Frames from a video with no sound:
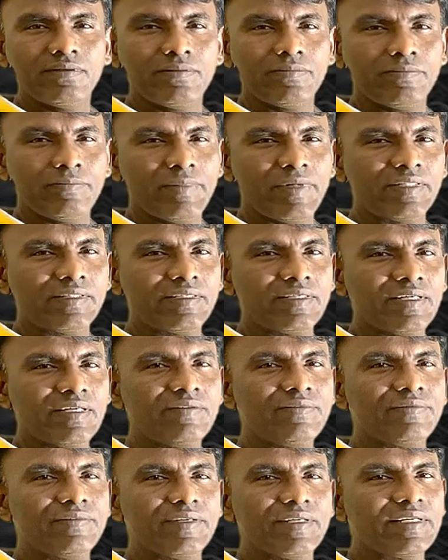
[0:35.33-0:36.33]
method
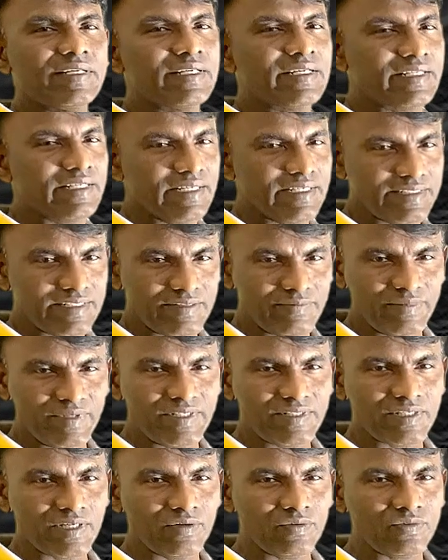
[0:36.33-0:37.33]
of integration,
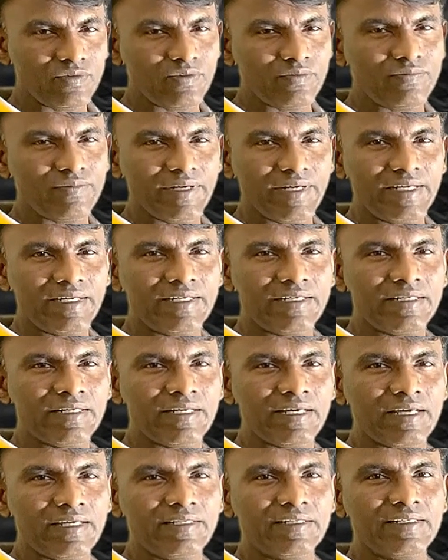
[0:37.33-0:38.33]
means how to find
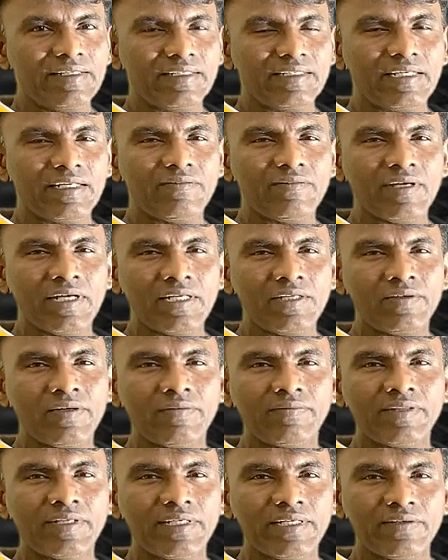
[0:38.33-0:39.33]
the integral value
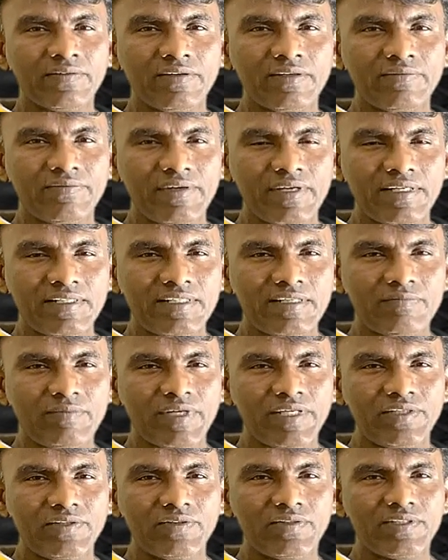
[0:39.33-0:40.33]
of the given function by
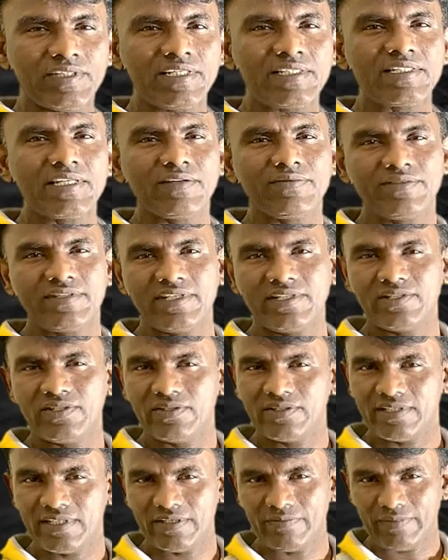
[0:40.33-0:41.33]
using
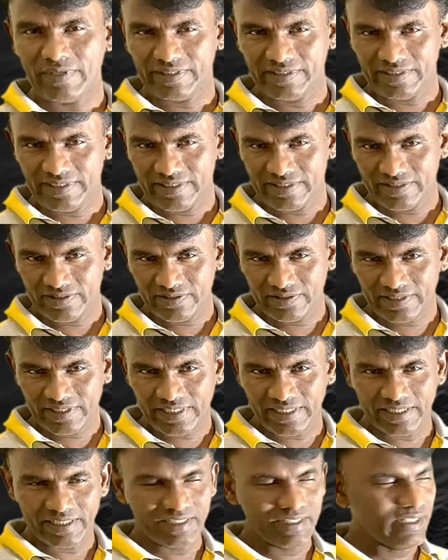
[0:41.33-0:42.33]
substitution method.
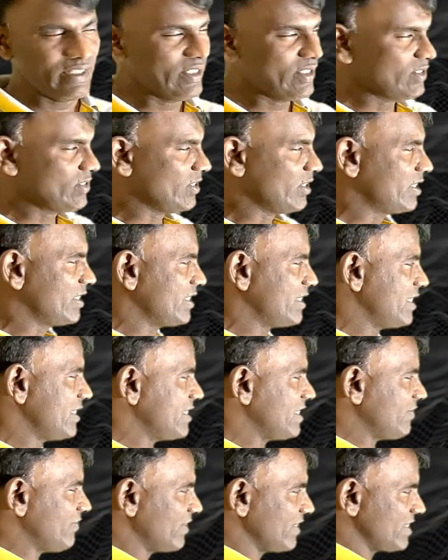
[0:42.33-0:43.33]
Okay, so this is
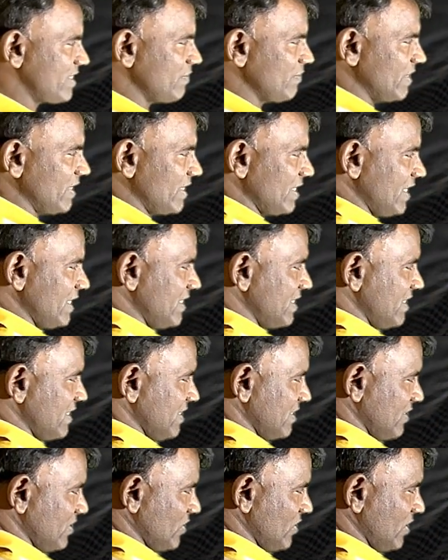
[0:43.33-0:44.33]
the first method.
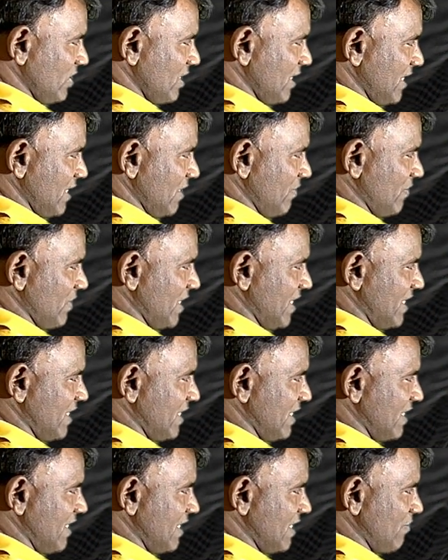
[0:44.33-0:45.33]
So I am
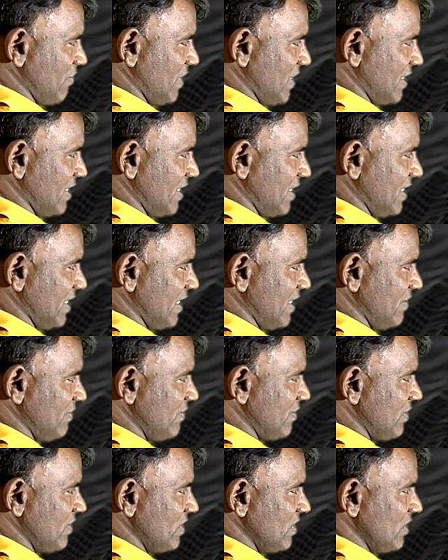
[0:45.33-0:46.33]
writing here method name.
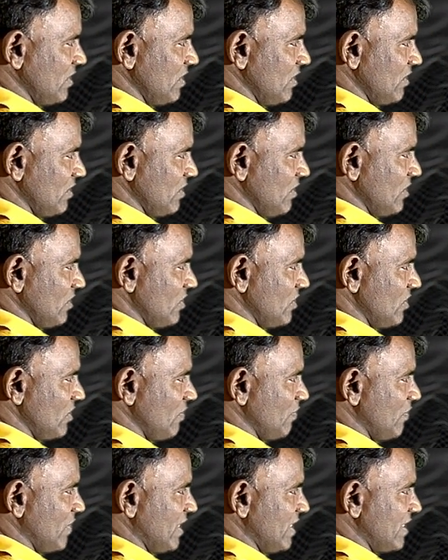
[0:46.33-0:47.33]
So
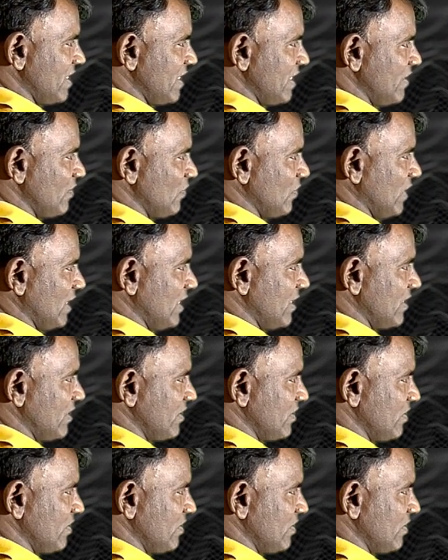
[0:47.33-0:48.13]
method 1,